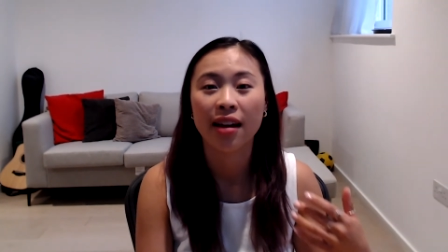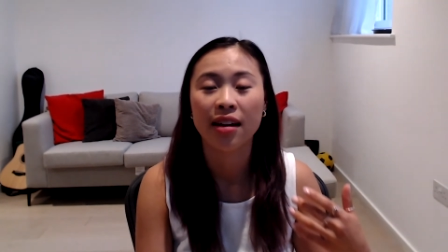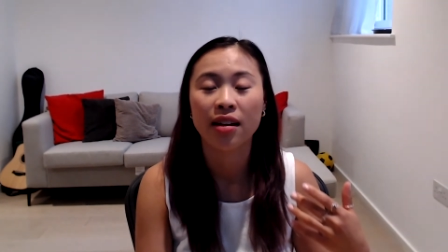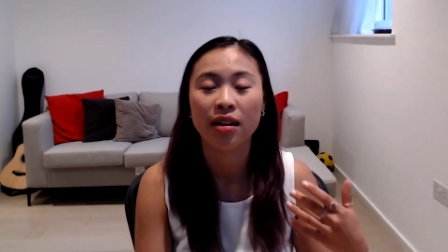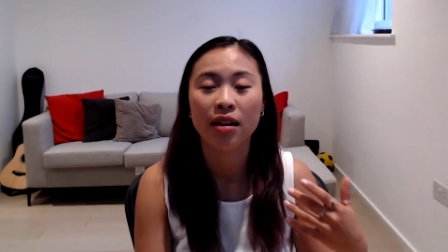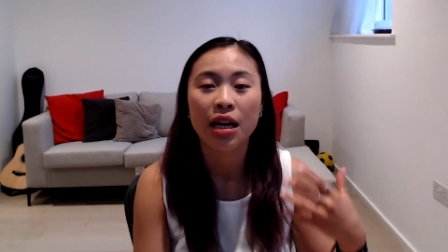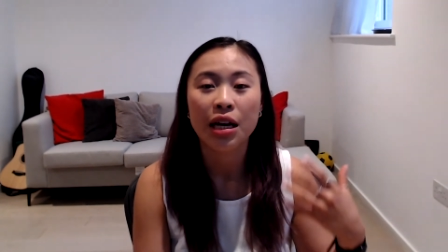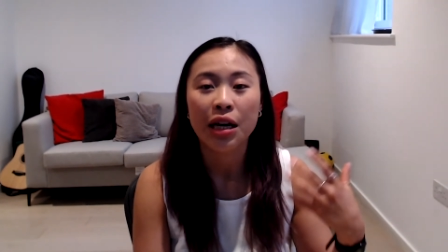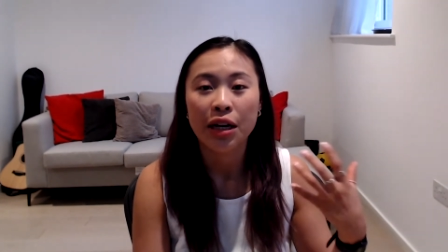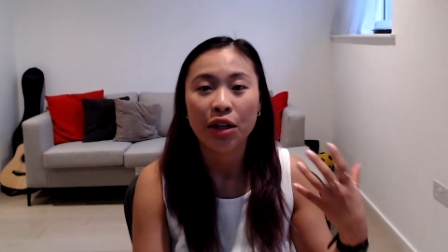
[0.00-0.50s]

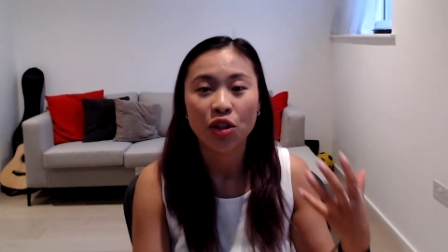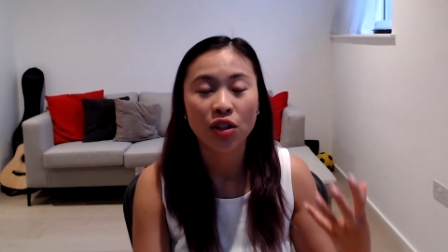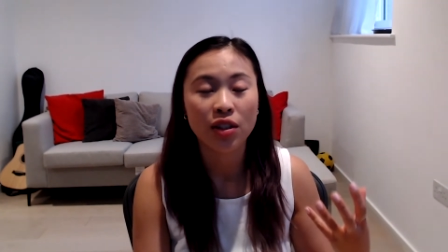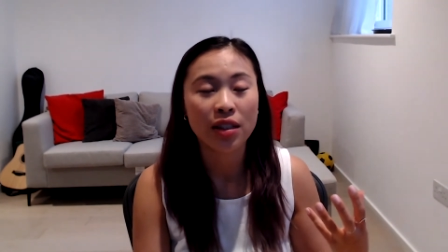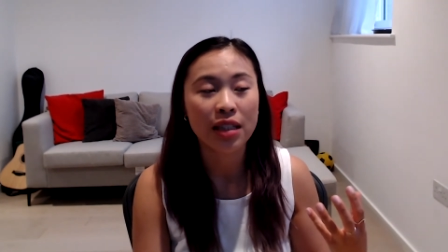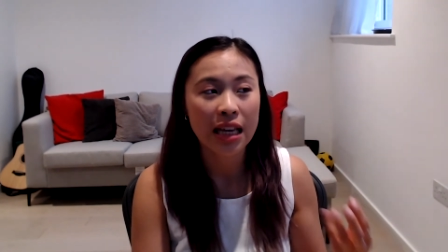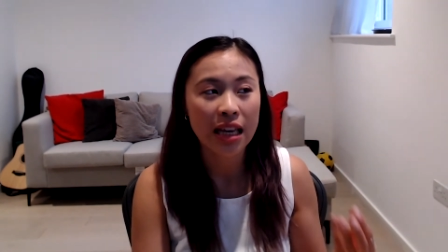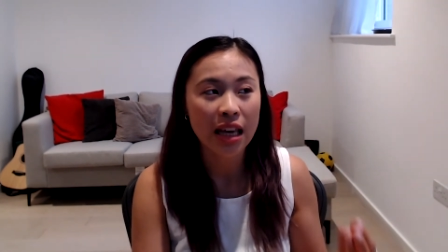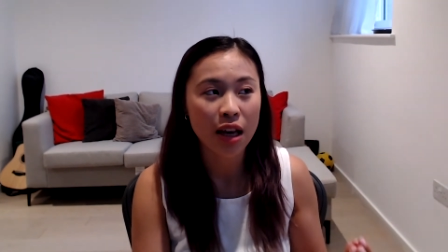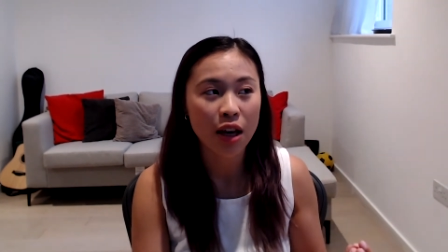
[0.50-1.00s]
and just
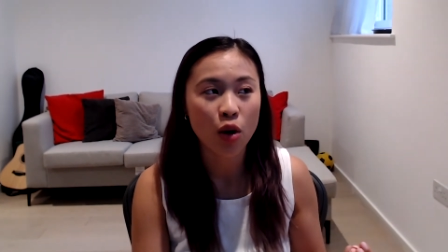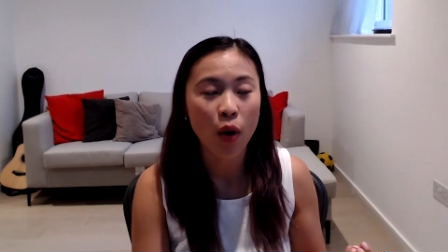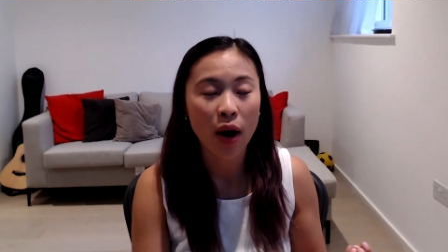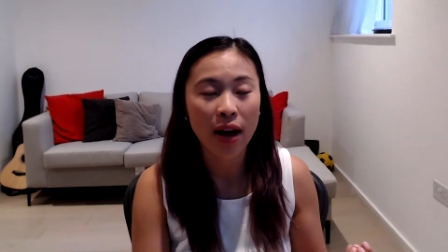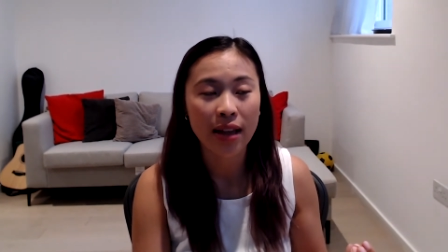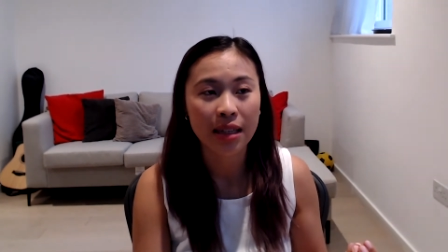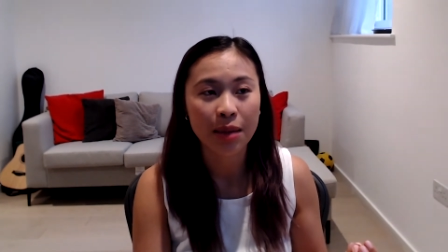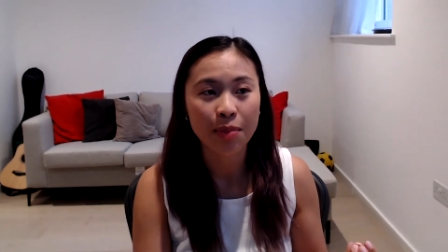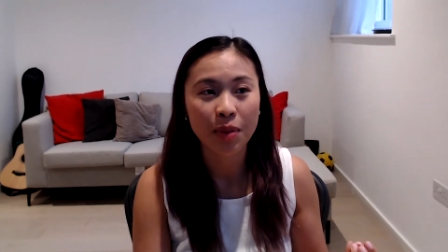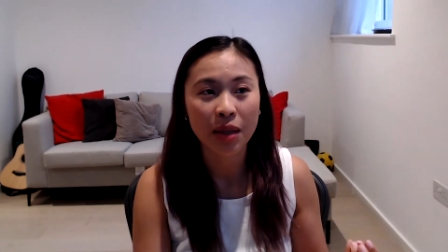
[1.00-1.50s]
thinking
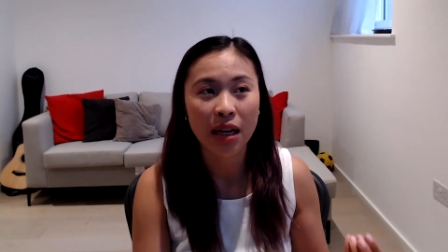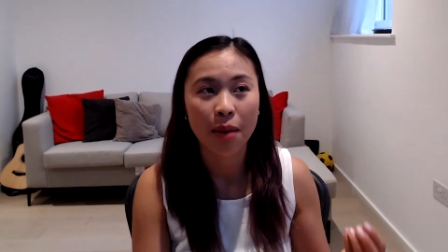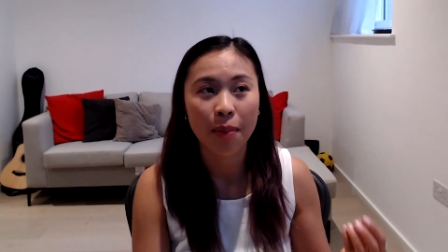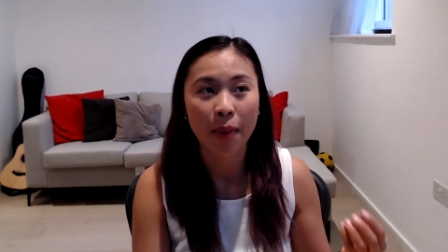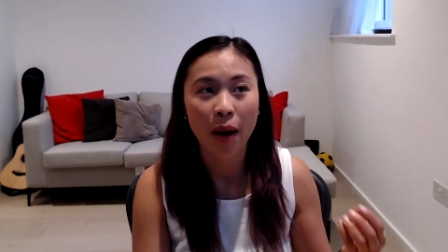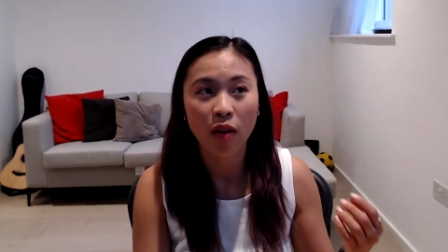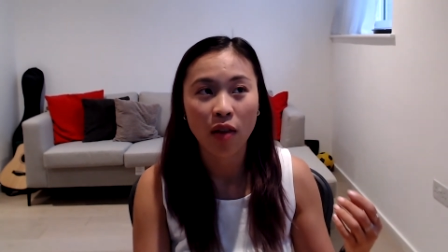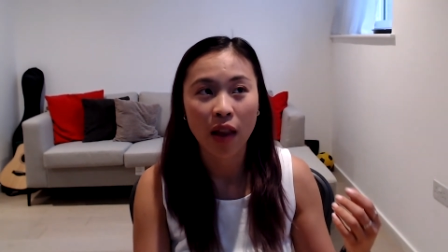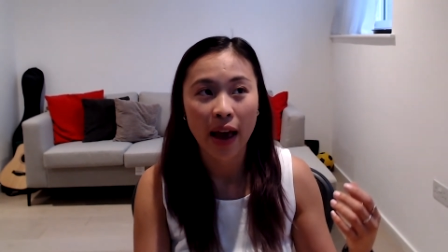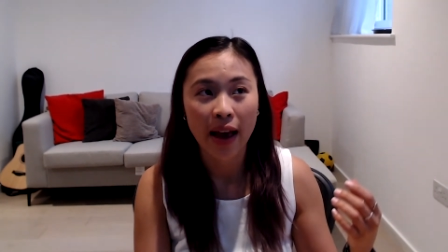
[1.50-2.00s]
quite deeply
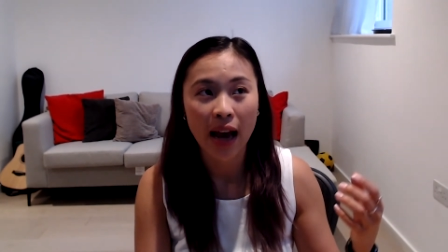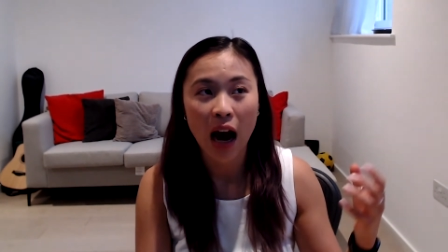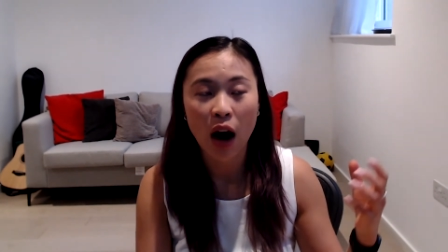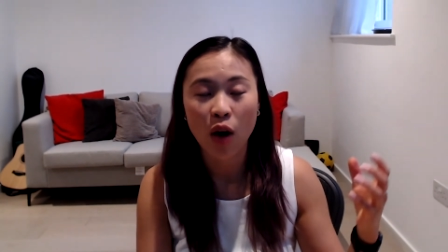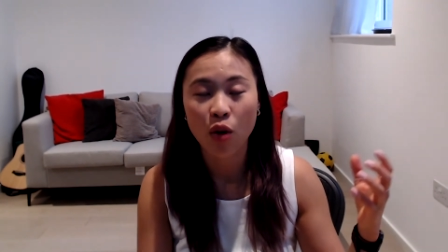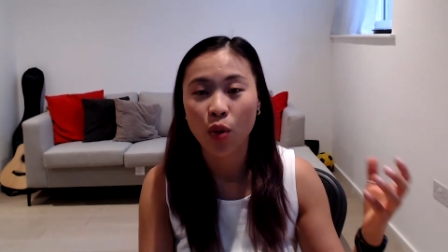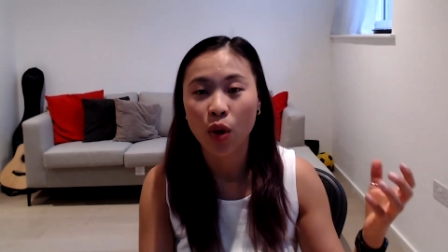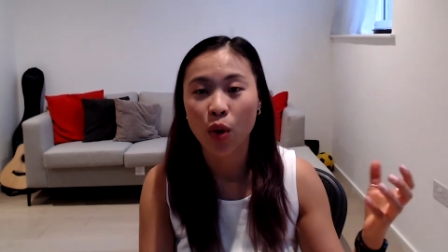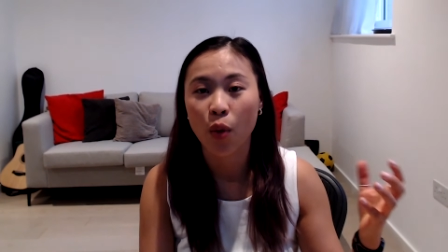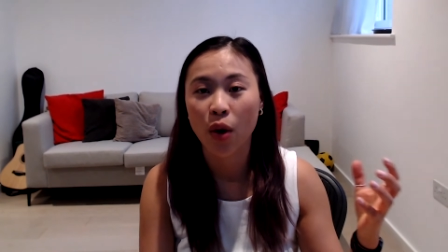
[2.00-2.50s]
about like how
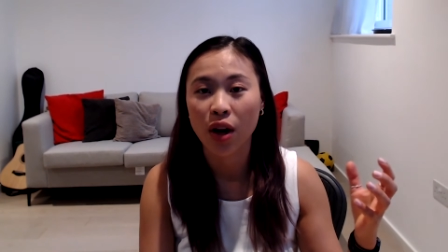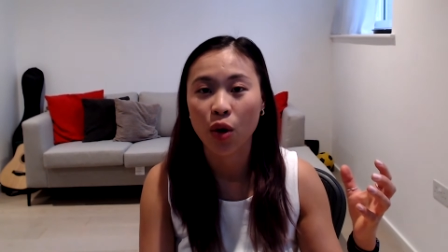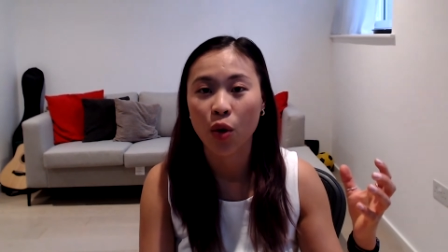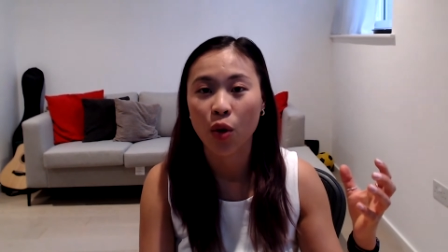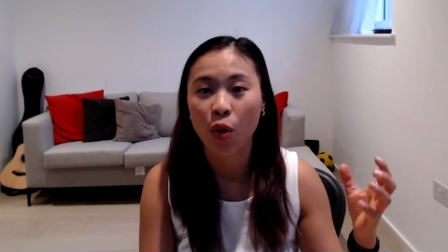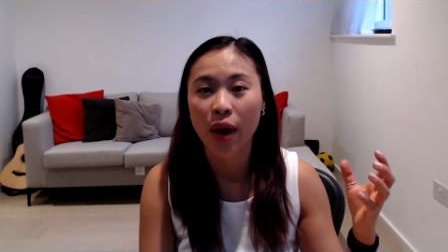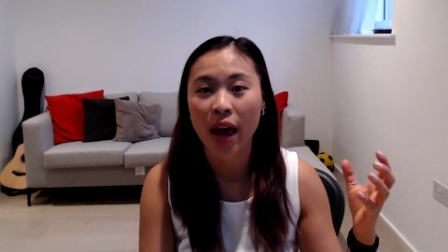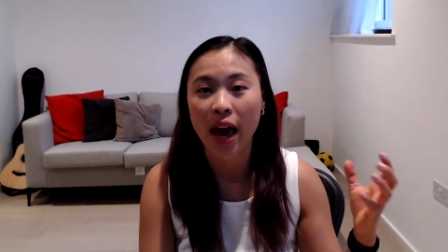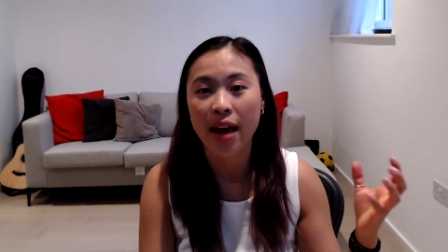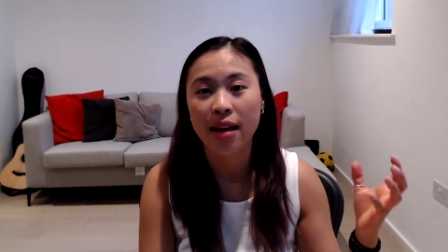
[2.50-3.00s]
do we want to
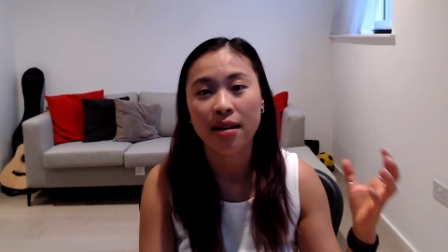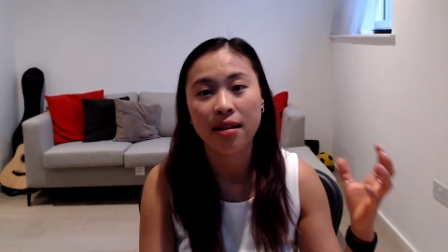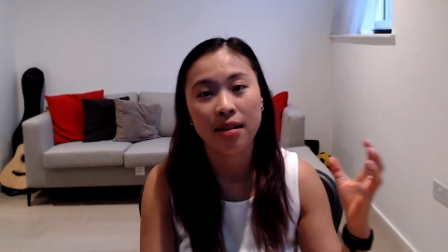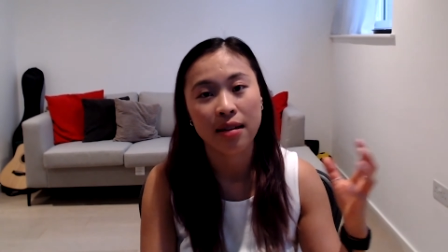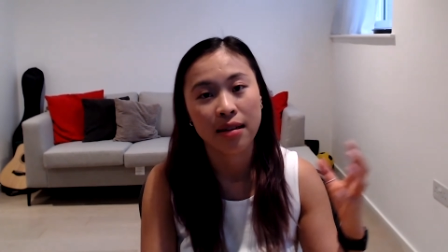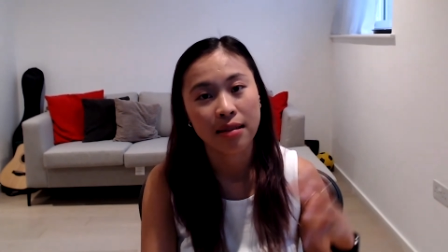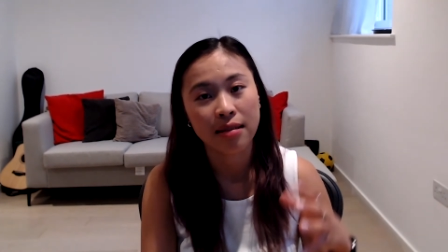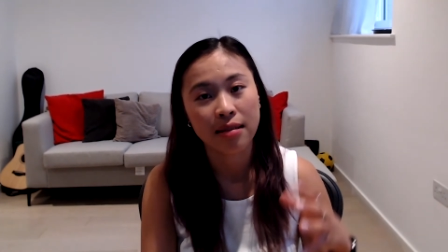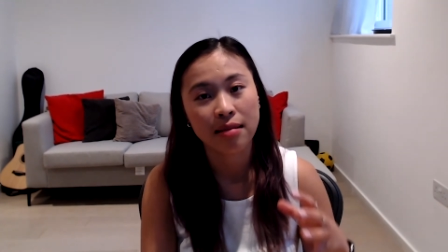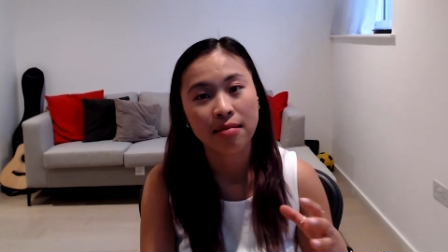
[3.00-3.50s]
create
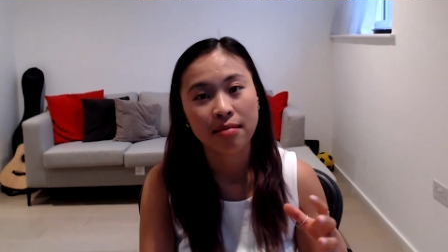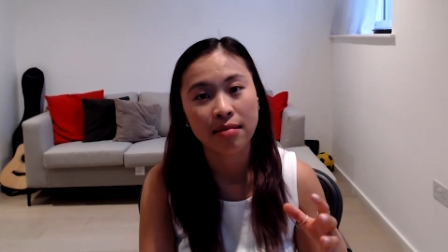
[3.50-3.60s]
a